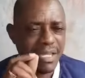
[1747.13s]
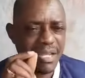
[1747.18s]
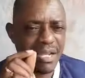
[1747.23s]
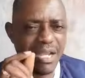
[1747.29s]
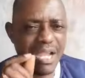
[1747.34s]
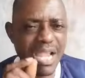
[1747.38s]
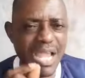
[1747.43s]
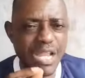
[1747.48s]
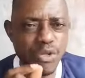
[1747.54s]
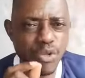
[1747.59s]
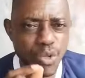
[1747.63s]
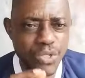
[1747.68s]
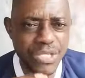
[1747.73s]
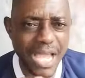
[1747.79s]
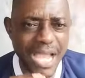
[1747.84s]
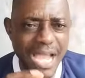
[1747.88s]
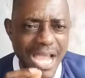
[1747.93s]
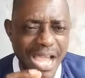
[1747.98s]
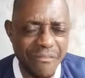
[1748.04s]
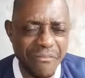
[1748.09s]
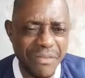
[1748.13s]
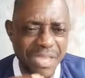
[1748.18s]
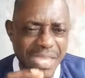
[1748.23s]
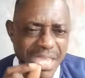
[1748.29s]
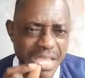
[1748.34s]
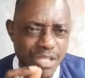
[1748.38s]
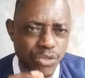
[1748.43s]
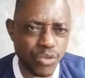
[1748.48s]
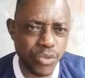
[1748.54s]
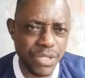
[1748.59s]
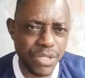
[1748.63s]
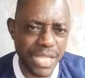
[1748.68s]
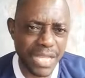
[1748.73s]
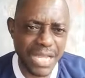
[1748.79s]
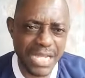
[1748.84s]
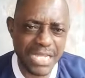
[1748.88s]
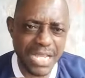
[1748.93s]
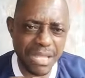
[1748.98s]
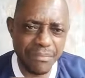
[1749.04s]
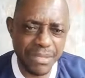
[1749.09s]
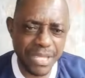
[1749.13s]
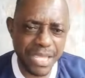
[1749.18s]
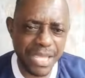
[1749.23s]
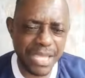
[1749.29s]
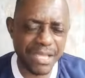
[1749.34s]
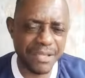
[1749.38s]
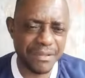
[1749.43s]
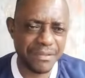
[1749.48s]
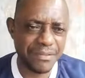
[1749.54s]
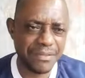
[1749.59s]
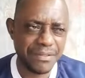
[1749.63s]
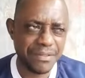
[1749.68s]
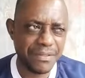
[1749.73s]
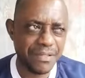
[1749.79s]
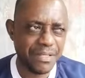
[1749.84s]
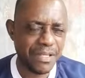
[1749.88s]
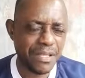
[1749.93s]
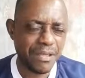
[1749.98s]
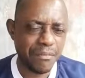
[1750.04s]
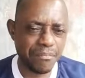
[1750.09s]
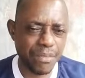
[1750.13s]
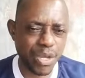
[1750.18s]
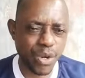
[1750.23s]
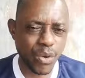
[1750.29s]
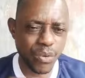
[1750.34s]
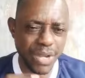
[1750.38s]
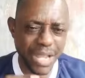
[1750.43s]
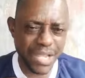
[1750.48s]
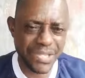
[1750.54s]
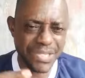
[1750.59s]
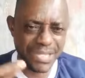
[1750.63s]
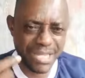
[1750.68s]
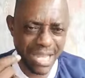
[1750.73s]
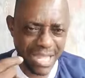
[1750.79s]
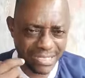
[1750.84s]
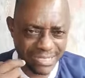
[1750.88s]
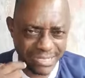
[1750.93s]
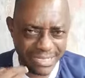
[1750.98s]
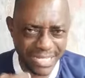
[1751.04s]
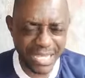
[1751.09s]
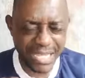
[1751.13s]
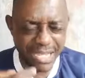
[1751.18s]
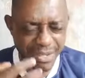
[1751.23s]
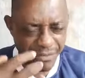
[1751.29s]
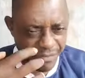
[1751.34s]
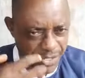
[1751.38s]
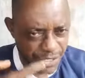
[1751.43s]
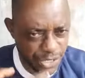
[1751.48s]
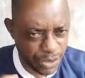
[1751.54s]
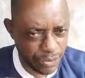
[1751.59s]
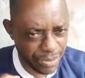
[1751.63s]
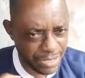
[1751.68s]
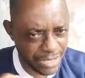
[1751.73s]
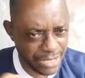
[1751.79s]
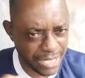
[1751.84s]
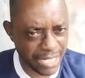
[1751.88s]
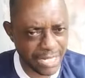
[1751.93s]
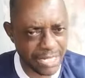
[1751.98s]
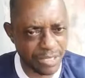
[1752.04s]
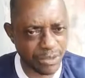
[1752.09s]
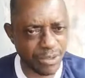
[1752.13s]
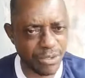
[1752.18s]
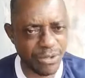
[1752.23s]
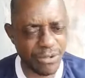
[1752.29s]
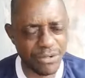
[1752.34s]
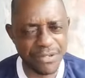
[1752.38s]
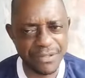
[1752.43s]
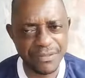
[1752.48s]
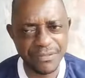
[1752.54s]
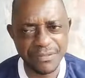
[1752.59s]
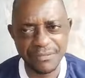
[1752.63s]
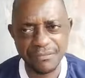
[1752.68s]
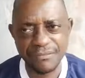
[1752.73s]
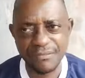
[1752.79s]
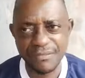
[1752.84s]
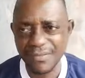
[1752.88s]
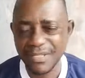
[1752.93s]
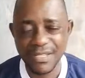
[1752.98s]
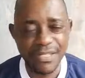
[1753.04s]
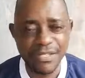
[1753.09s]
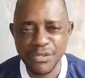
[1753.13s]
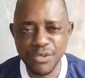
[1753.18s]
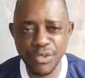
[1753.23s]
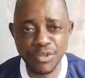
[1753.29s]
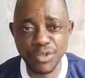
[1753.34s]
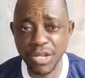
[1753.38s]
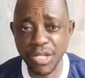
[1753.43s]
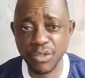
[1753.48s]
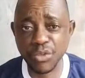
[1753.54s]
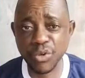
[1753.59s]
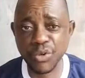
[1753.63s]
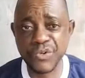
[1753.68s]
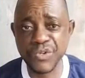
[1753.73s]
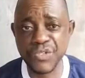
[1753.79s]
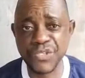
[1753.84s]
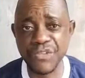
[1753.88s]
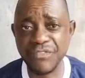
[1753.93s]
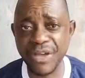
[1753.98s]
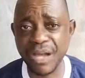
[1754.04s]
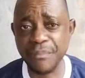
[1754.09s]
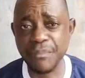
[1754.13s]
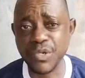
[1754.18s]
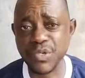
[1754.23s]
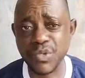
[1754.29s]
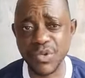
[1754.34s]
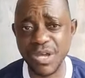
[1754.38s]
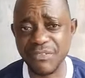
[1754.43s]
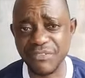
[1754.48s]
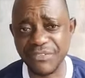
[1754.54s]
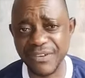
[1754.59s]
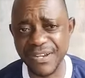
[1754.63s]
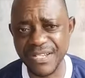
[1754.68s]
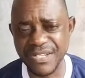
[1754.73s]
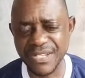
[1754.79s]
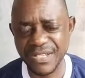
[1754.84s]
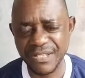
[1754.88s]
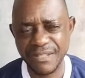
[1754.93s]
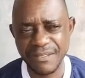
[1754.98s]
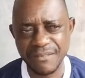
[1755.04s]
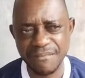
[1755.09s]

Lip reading: Let those that have ear to hear, let them hear. Make una sit down, think, reason within and they talk. You don't need to crucify Apostle Alfred.